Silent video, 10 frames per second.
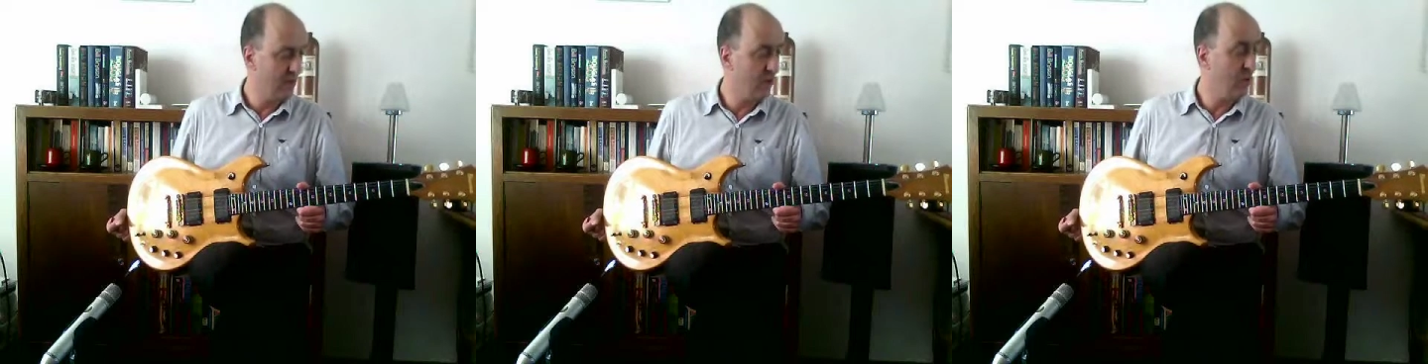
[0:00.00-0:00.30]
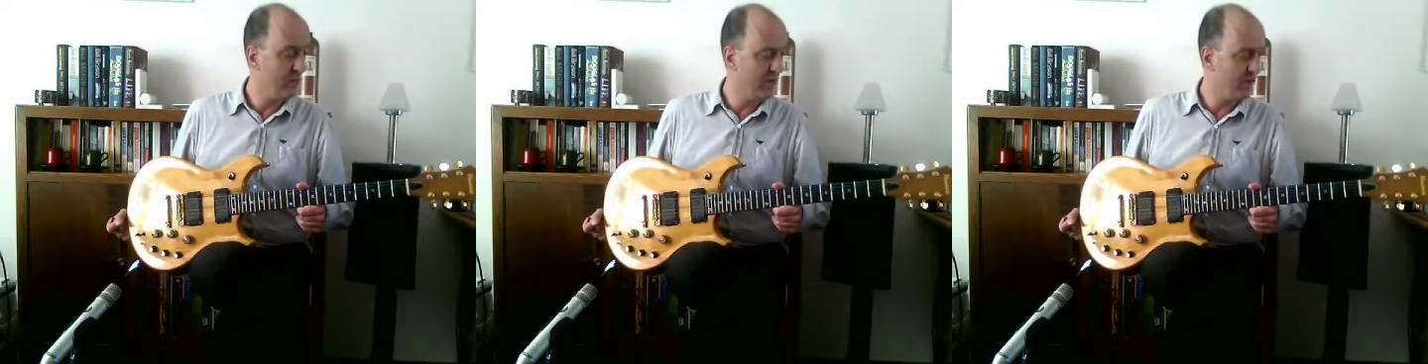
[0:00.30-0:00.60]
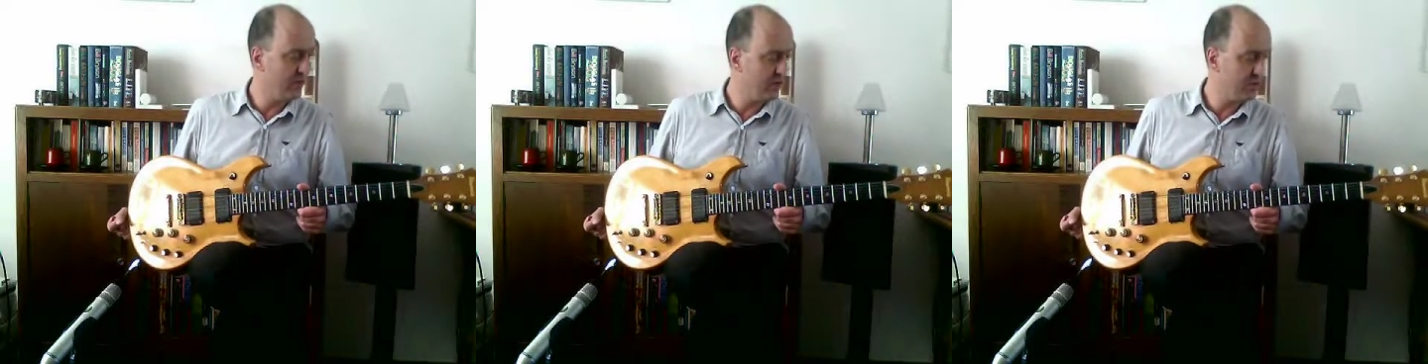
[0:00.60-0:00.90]
I
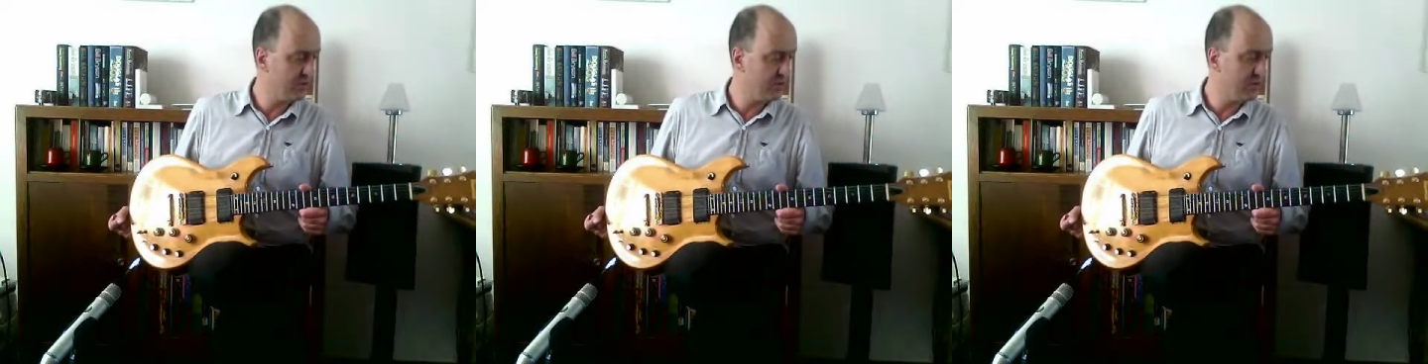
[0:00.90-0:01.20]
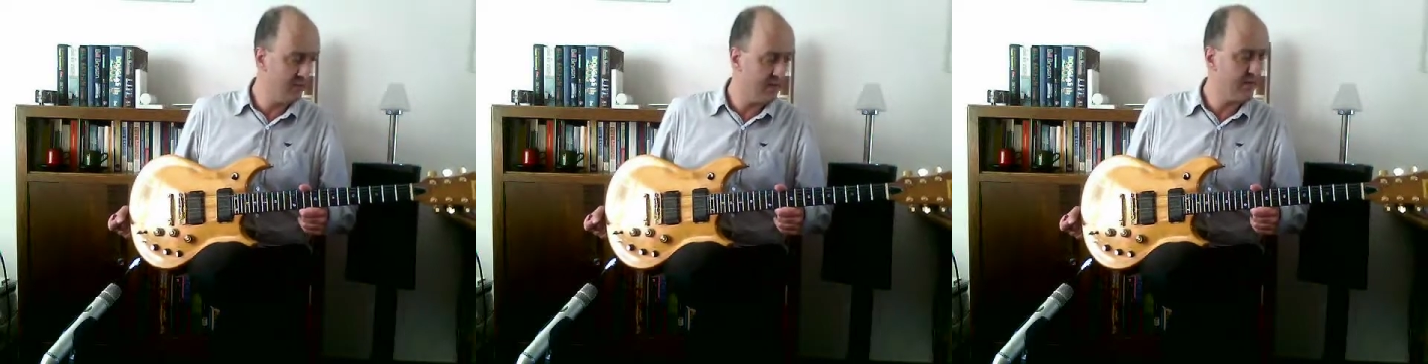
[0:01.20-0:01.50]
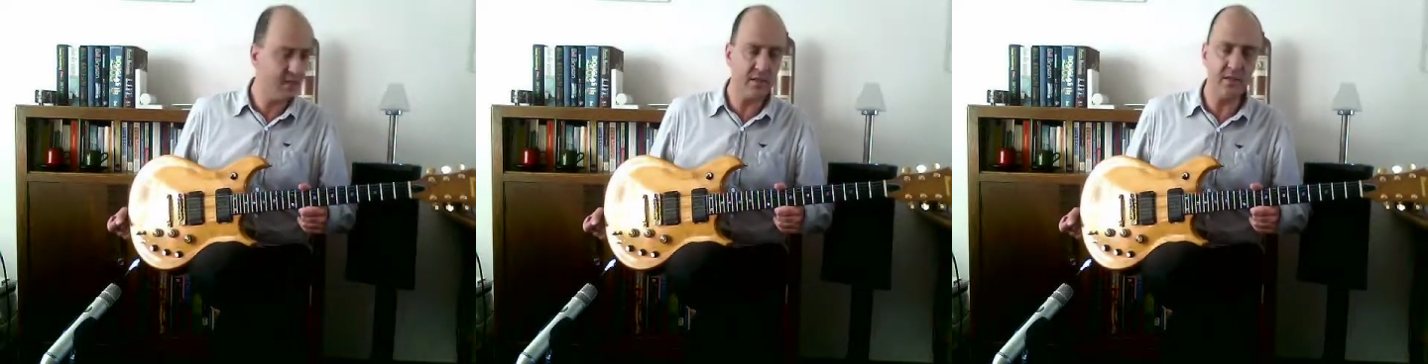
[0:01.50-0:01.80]
already thought it was good
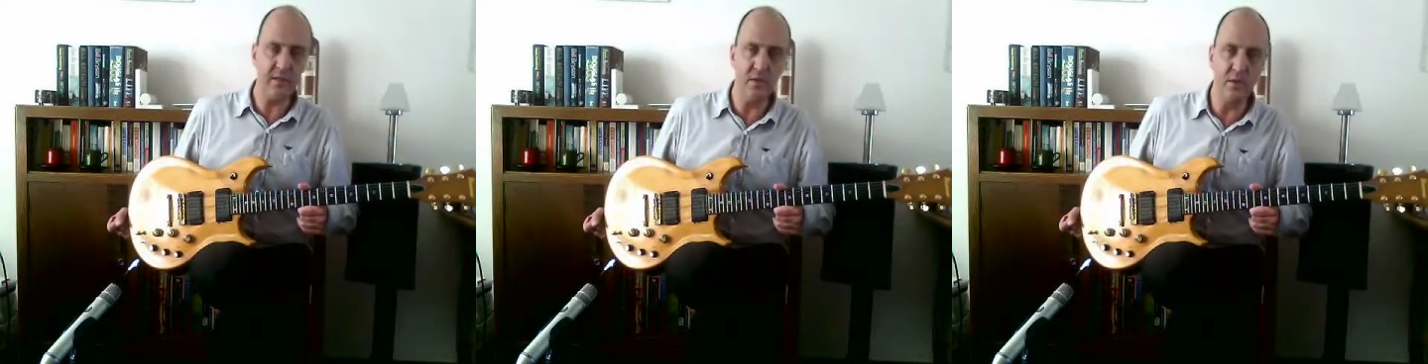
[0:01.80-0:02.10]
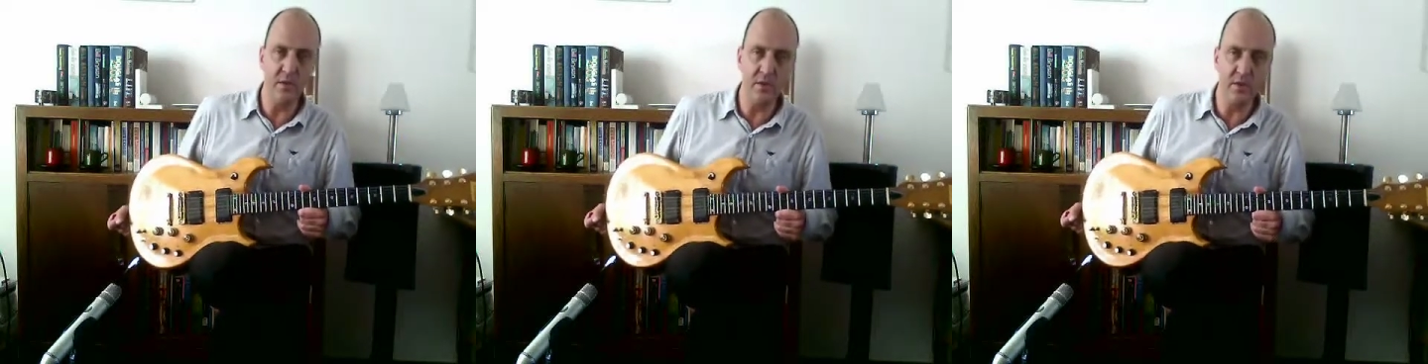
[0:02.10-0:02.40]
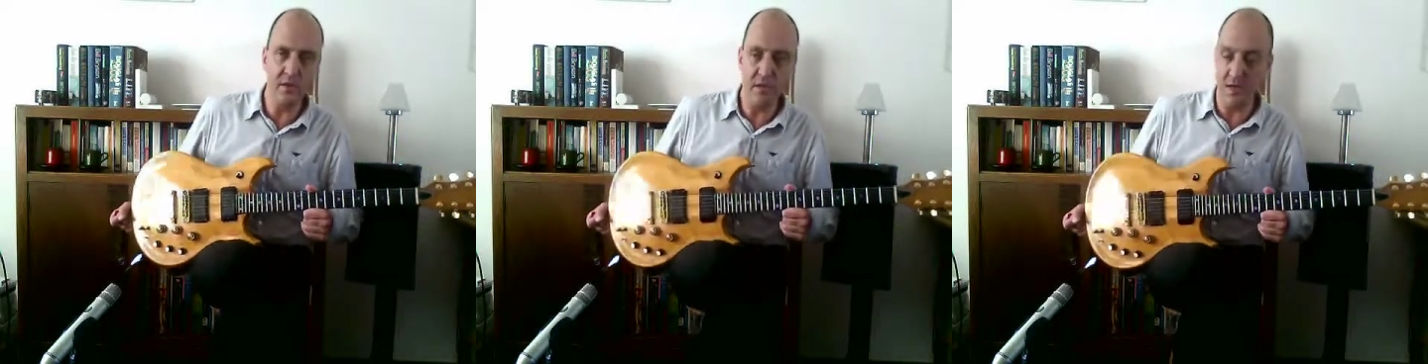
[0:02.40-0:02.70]
then, but I only
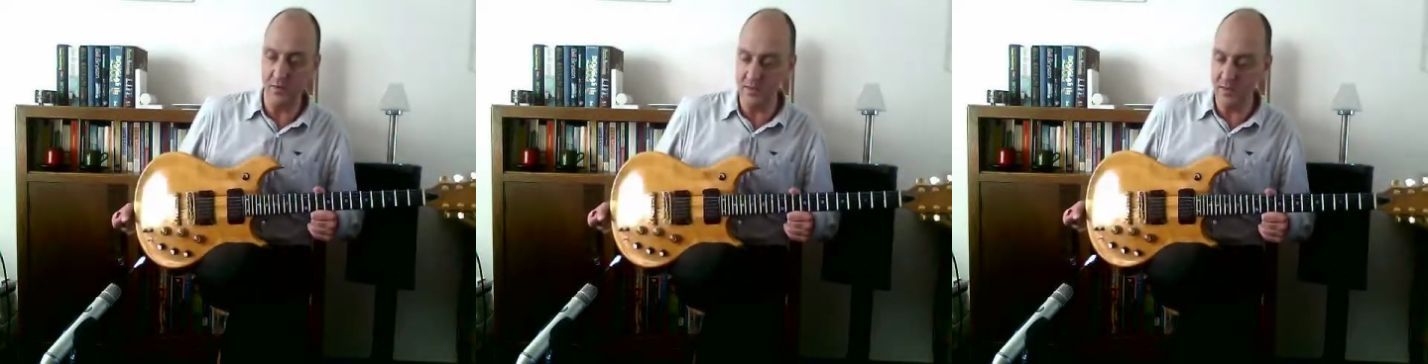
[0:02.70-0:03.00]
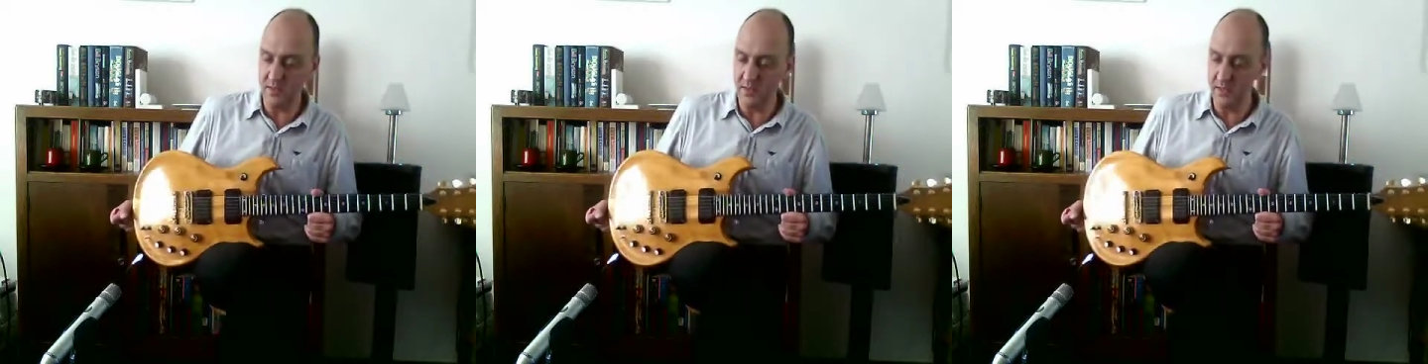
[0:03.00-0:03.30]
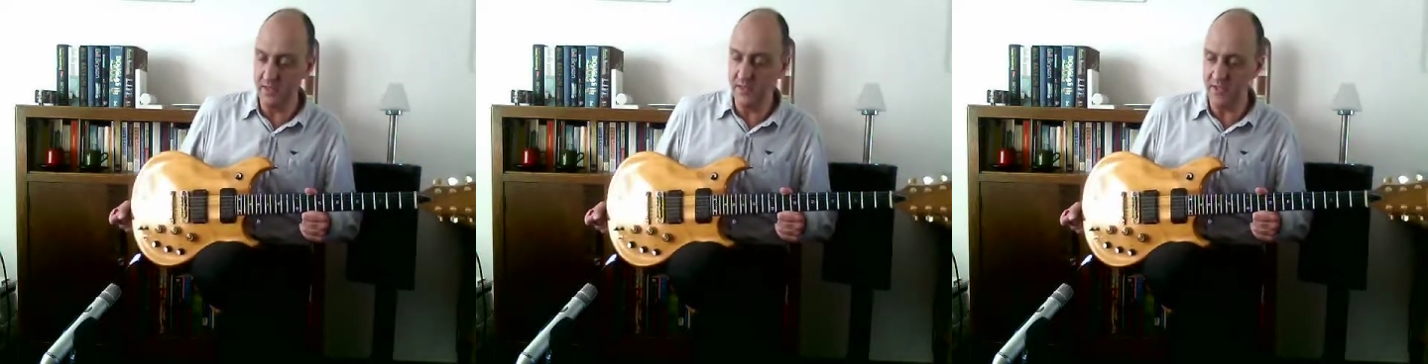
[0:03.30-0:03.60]
learned how
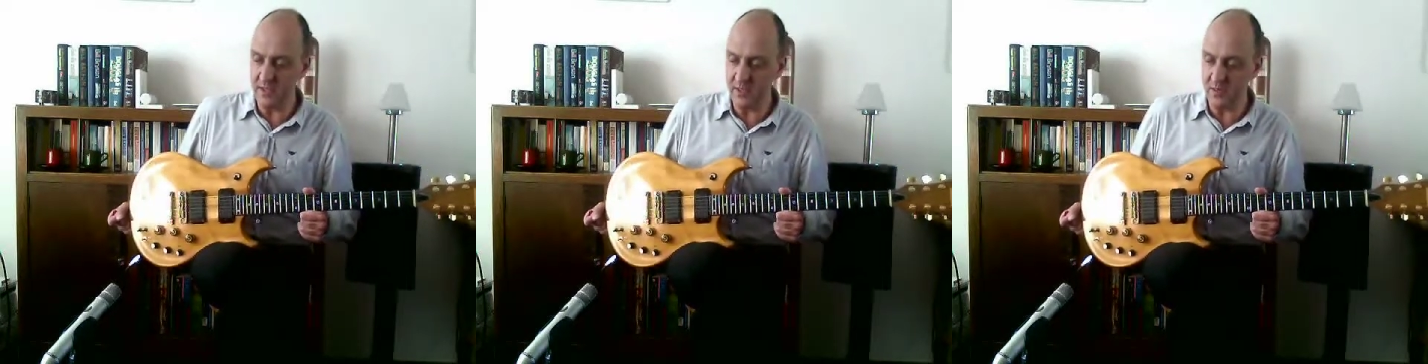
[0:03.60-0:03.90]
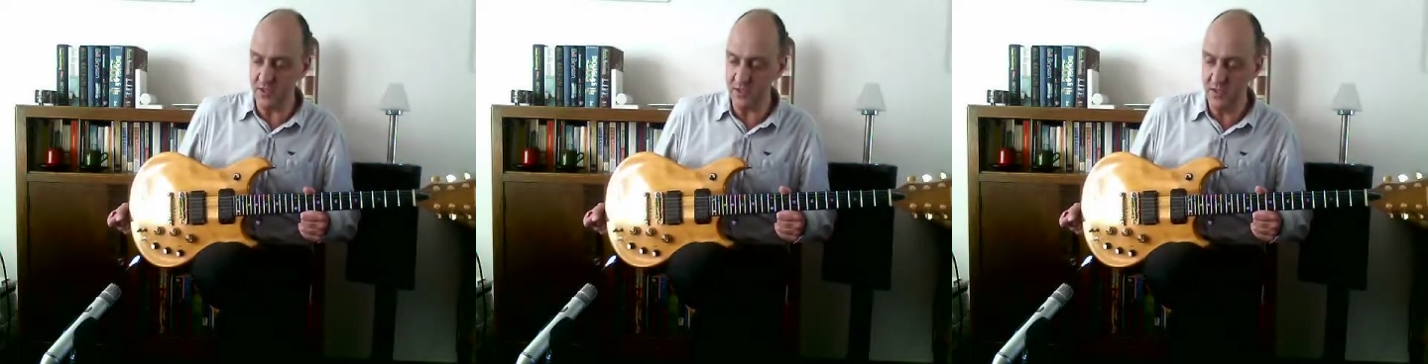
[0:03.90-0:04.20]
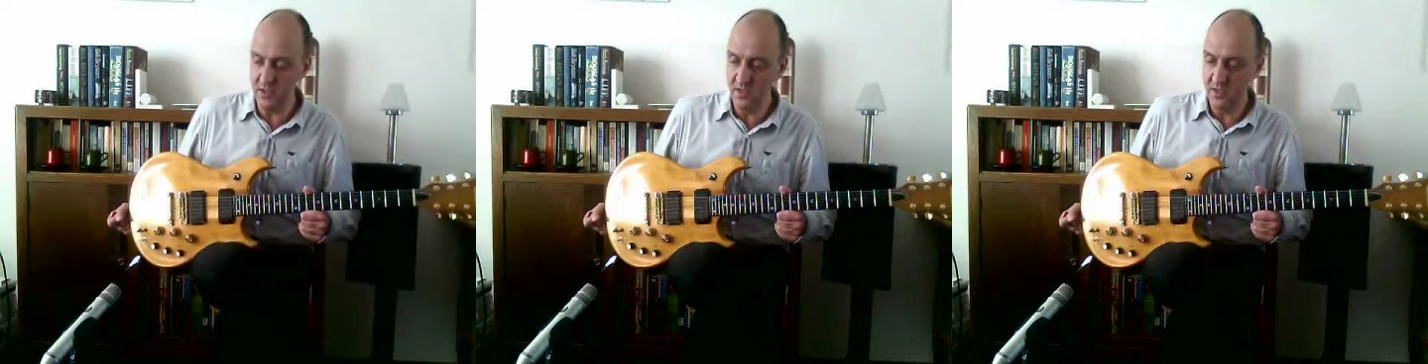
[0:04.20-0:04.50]
good it exactly was